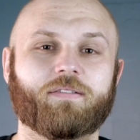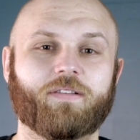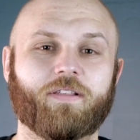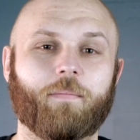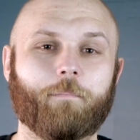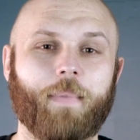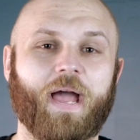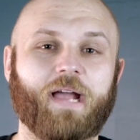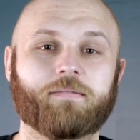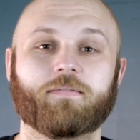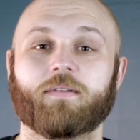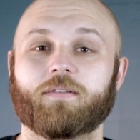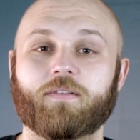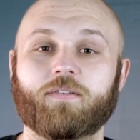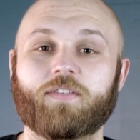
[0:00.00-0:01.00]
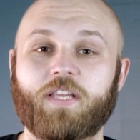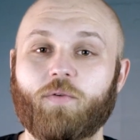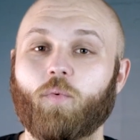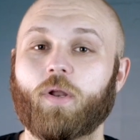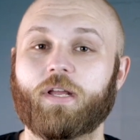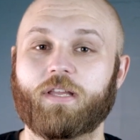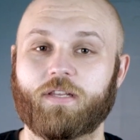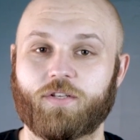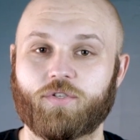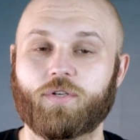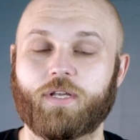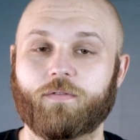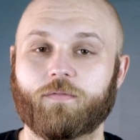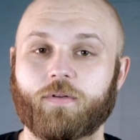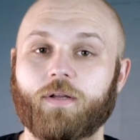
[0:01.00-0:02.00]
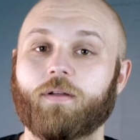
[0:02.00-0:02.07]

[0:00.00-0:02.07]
to the max to see what it can achieve.